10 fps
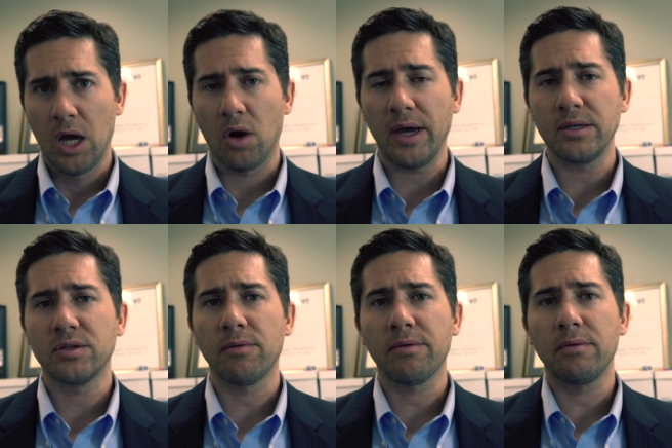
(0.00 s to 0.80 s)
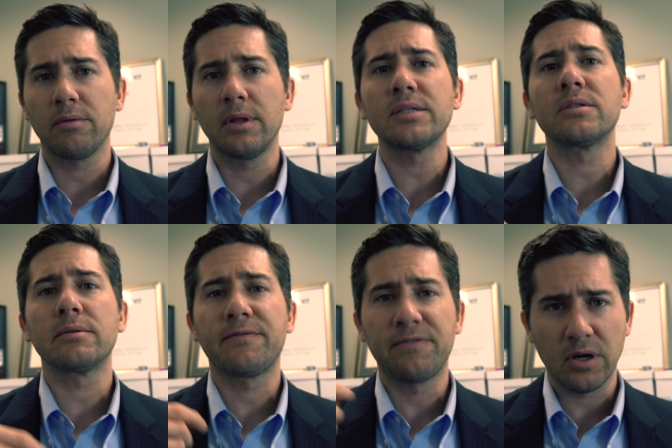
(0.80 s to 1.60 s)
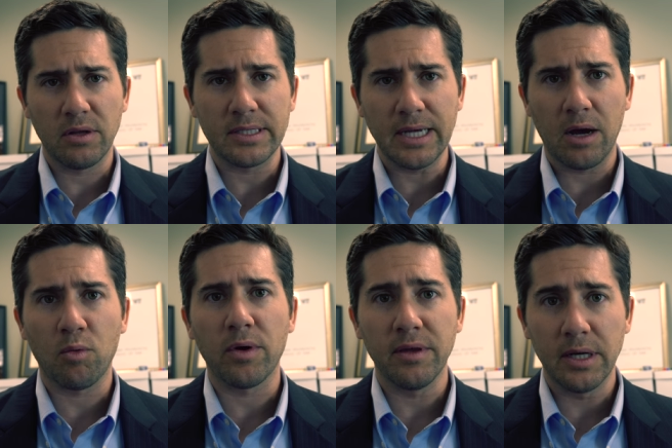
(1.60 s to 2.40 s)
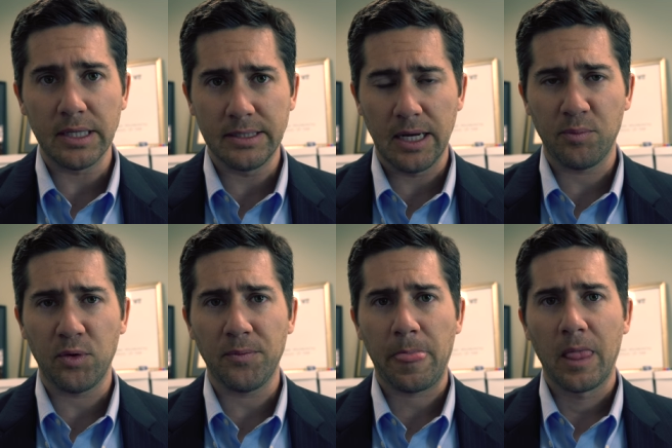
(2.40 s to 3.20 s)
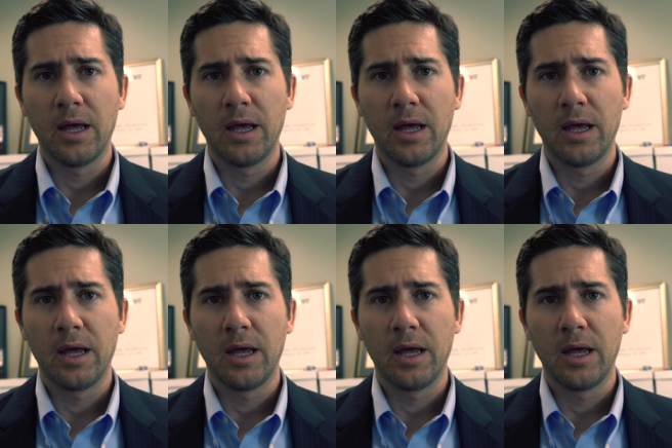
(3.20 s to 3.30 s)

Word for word: Okay, so let's figure this out with an example.